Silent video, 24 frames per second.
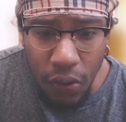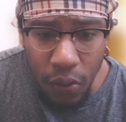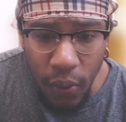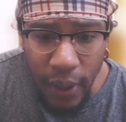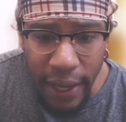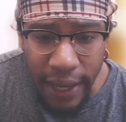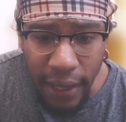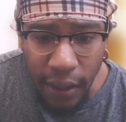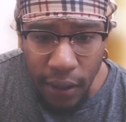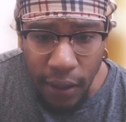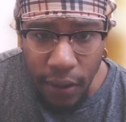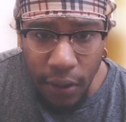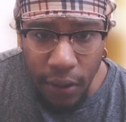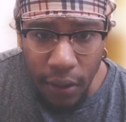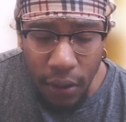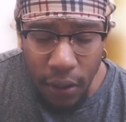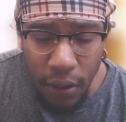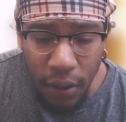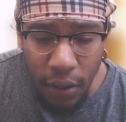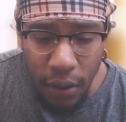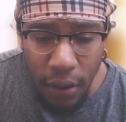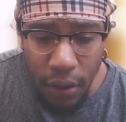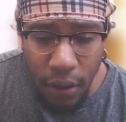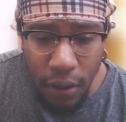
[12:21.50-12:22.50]
wait.
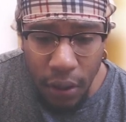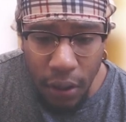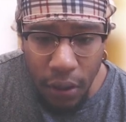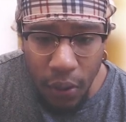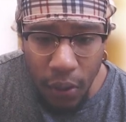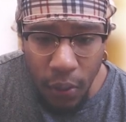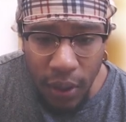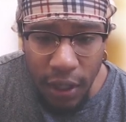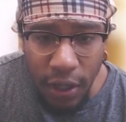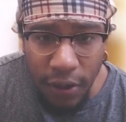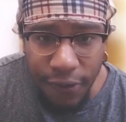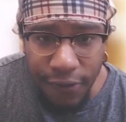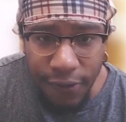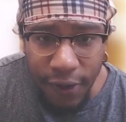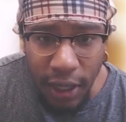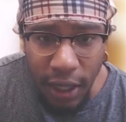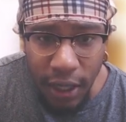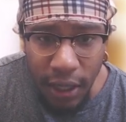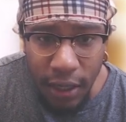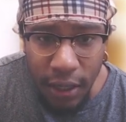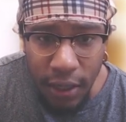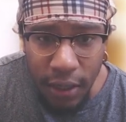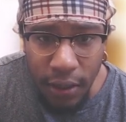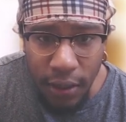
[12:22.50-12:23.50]
What the
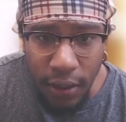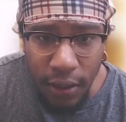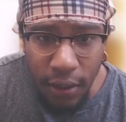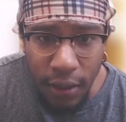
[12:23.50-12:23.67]
fuck?